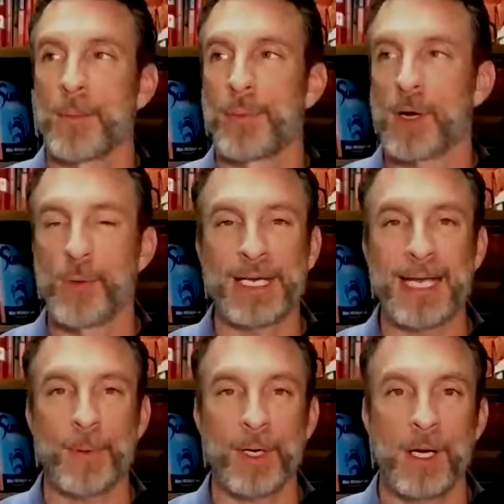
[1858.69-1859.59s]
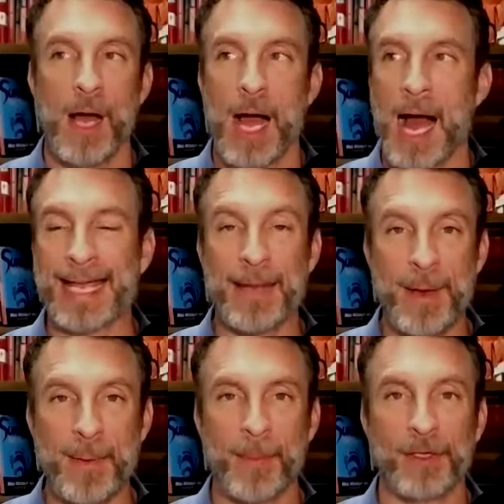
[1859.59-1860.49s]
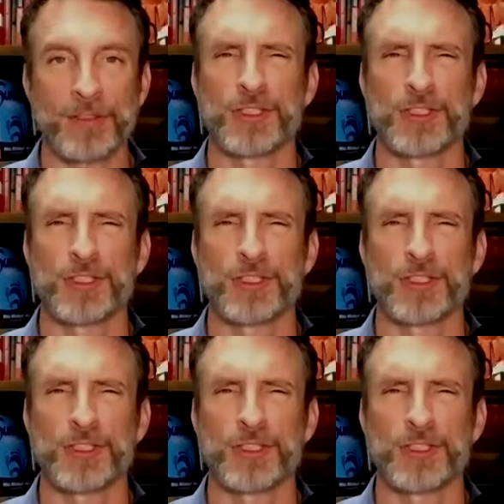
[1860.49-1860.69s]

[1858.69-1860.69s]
But bookkeeper, I can't pay my bills.